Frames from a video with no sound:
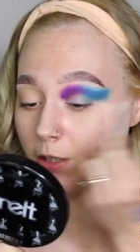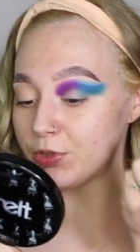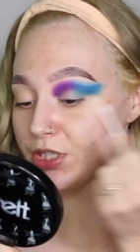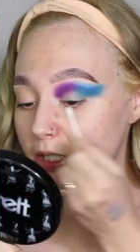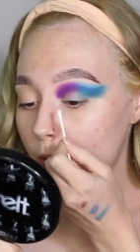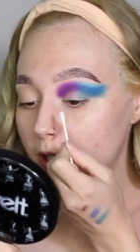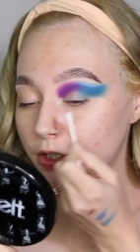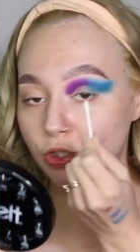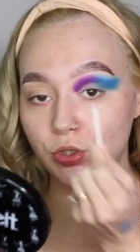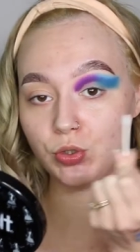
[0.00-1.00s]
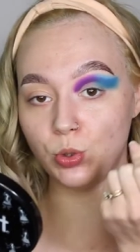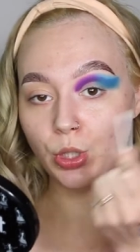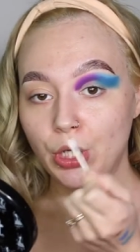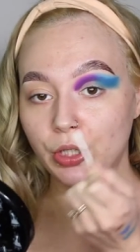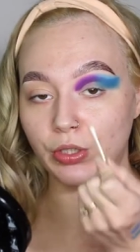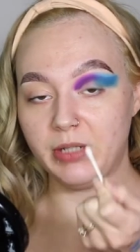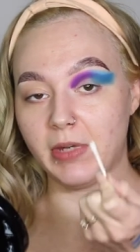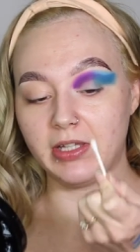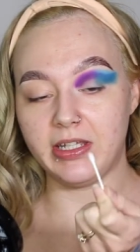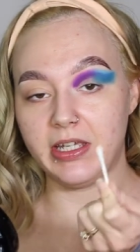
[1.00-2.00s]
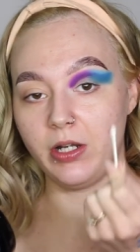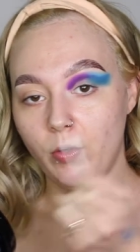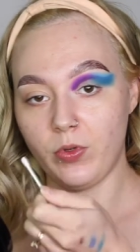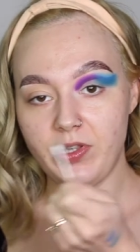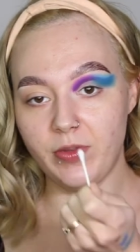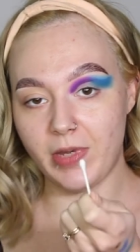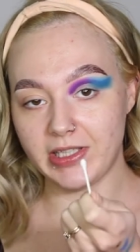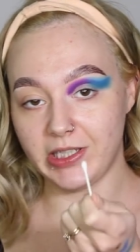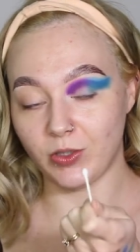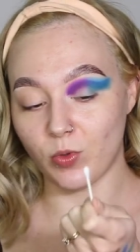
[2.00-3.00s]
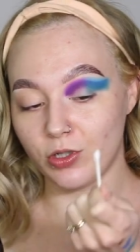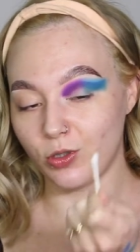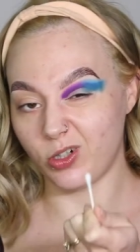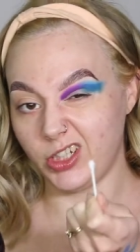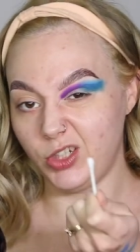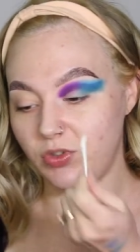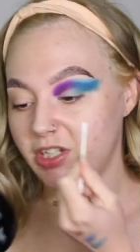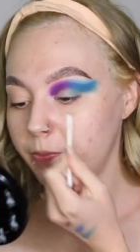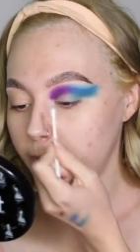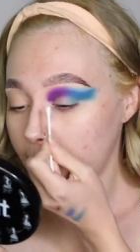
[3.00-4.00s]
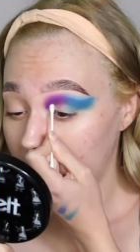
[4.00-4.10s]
I'm just going to clean my lid with the micellar water on a Q-tip.